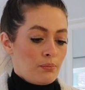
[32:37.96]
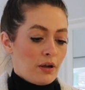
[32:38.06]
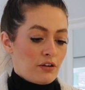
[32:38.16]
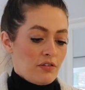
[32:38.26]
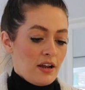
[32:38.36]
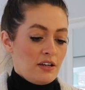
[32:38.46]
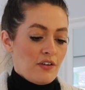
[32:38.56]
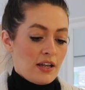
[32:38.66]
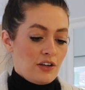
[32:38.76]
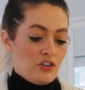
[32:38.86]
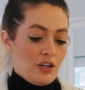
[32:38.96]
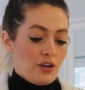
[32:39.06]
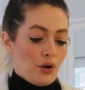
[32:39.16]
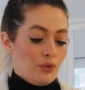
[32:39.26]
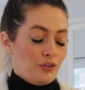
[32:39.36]
My creative energy
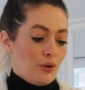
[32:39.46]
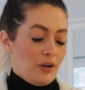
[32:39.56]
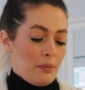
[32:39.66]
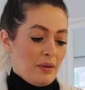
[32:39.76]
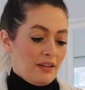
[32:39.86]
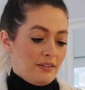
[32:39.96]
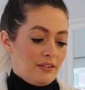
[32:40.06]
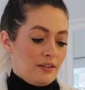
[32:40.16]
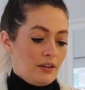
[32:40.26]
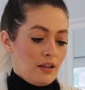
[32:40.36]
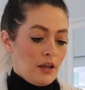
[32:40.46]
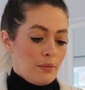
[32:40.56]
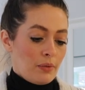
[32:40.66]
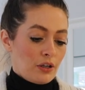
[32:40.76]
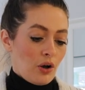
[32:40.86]
knows no limits.
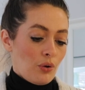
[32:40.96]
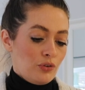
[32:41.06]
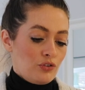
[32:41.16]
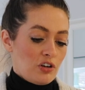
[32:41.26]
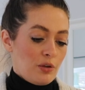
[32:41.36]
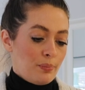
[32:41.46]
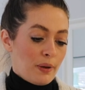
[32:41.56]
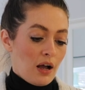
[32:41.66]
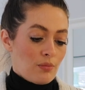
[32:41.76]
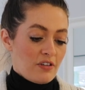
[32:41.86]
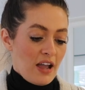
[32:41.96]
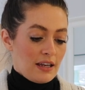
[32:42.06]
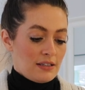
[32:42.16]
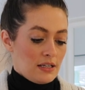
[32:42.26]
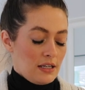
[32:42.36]
My goals and dreams become
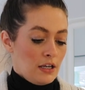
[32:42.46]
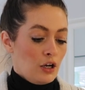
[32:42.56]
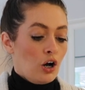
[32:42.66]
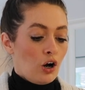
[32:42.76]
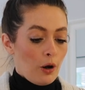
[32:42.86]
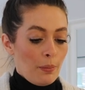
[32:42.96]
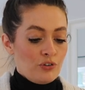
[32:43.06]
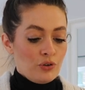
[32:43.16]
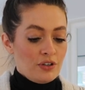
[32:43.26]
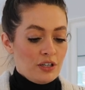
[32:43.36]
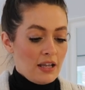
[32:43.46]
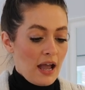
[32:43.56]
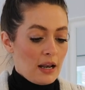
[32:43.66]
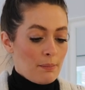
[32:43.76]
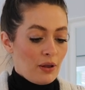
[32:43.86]
reality.
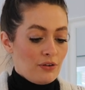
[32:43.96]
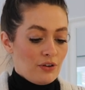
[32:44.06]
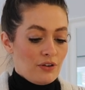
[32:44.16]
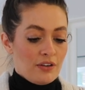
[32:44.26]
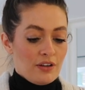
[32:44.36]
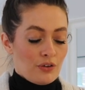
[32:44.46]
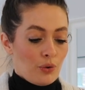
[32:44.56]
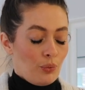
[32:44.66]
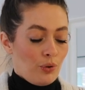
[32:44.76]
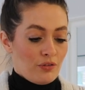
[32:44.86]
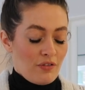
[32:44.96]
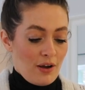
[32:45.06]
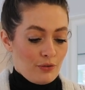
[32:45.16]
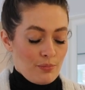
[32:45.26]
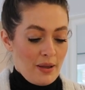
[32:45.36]
Opportunity and abundance is all
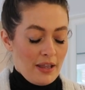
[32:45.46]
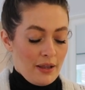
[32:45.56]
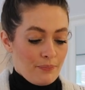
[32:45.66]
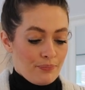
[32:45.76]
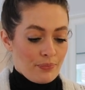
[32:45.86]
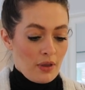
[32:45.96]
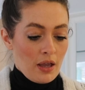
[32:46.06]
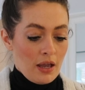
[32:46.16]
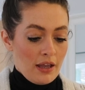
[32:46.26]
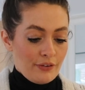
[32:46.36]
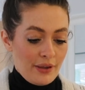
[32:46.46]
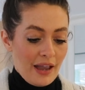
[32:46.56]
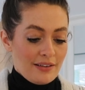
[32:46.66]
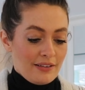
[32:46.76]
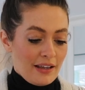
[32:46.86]
around me. It's
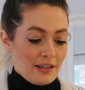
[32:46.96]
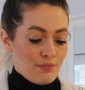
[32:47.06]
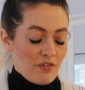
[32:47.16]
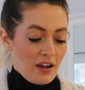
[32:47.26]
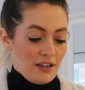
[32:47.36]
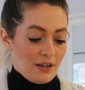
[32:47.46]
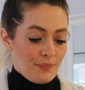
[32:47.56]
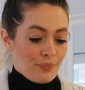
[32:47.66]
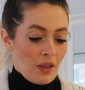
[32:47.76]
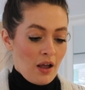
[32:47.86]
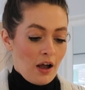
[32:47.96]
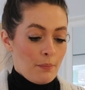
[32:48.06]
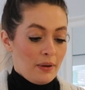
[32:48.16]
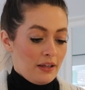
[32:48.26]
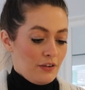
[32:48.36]
okay to take a break. I
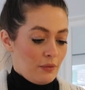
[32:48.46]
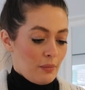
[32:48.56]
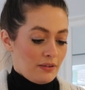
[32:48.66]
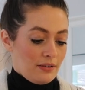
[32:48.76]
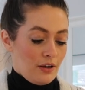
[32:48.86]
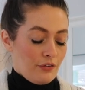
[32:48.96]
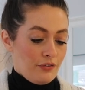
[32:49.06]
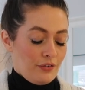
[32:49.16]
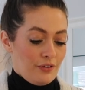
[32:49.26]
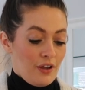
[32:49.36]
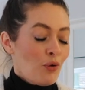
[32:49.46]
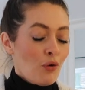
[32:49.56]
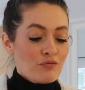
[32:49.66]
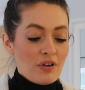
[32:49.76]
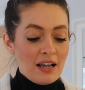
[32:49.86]
believe in myself. I'm
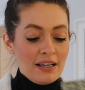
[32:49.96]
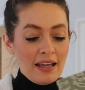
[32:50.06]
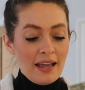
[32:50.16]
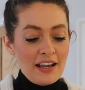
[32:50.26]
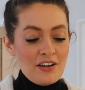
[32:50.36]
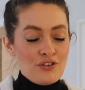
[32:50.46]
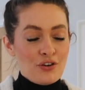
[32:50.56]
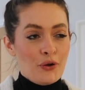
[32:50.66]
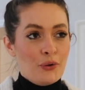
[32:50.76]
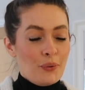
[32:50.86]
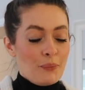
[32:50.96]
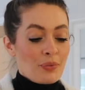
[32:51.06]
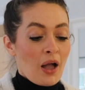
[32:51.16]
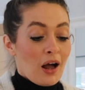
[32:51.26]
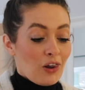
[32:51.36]
not really into,
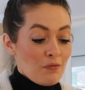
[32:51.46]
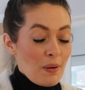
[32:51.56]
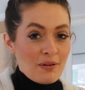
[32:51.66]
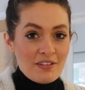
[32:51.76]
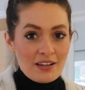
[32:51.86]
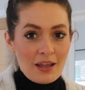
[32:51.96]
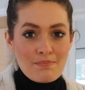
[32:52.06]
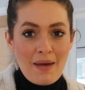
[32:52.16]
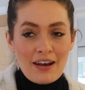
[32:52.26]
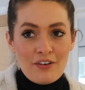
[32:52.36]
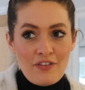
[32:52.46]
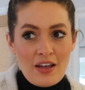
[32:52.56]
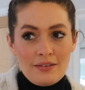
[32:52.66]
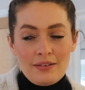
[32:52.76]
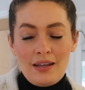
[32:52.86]
a lot of people are into like
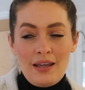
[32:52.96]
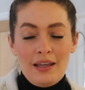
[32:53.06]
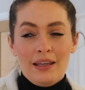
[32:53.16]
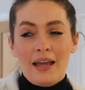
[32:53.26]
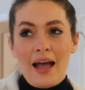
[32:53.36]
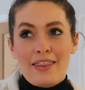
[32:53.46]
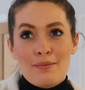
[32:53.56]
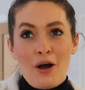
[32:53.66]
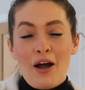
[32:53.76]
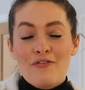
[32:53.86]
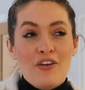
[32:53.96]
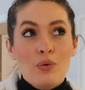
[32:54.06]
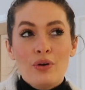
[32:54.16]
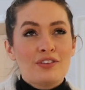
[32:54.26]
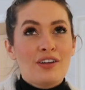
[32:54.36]
manifesting at the moment. I
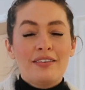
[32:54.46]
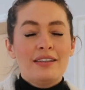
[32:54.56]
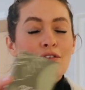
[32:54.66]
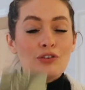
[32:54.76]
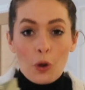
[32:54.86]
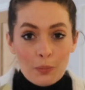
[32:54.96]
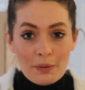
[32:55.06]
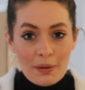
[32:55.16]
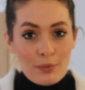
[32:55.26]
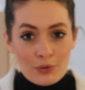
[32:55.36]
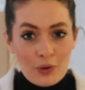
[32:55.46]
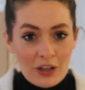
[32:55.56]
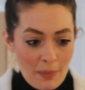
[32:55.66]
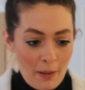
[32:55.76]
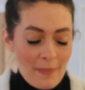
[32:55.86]
feel, I see so many people
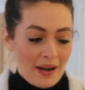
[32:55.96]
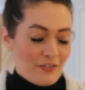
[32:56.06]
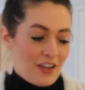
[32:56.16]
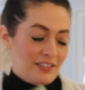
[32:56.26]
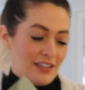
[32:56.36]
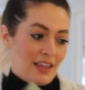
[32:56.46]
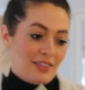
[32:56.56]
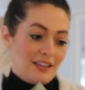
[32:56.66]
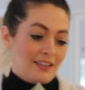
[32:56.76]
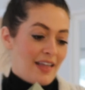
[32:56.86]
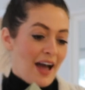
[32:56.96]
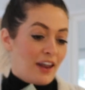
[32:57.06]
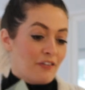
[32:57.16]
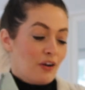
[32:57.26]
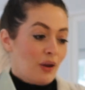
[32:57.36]
talking about manifesting and things like that
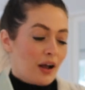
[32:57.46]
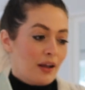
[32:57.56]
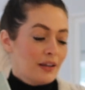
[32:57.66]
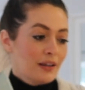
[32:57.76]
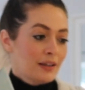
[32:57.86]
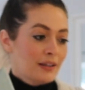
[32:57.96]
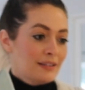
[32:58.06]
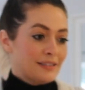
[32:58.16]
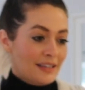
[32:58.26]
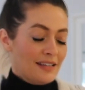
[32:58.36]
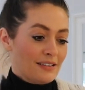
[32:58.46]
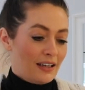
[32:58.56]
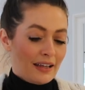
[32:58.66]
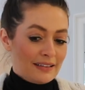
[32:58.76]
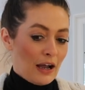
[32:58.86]
and I feel like I need
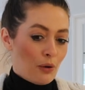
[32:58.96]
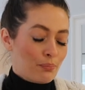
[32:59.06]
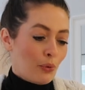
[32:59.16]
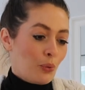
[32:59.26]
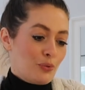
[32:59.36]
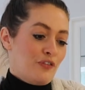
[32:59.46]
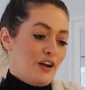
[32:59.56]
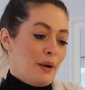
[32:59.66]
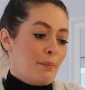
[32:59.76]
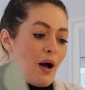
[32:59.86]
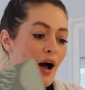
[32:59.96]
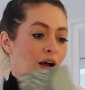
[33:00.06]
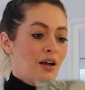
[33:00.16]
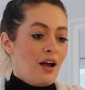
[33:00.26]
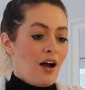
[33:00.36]
to like get on board with it
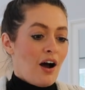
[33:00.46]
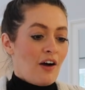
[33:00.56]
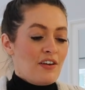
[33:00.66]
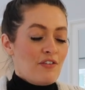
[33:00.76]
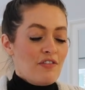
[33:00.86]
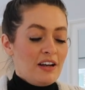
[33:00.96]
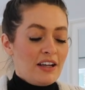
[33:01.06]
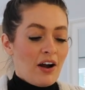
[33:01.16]
but I've never really